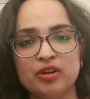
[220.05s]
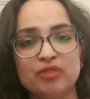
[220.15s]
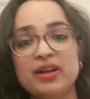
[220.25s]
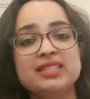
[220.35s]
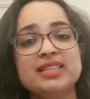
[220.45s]
If
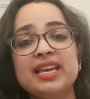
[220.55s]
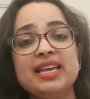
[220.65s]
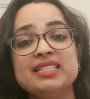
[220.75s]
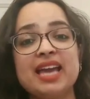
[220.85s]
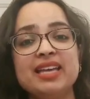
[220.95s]
I say
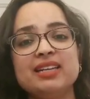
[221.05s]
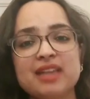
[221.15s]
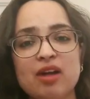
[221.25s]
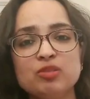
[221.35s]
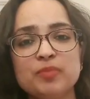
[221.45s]
he's like a
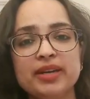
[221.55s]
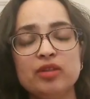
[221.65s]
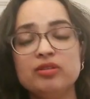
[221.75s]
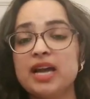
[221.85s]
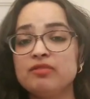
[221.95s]
couch potato,
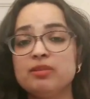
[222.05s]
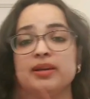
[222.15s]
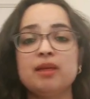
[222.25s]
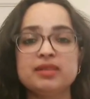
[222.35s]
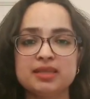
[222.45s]
that will
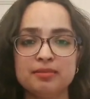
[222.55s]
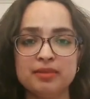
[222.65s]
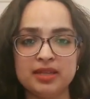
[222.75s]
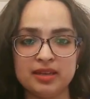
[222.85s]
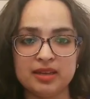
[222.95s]
become a simile.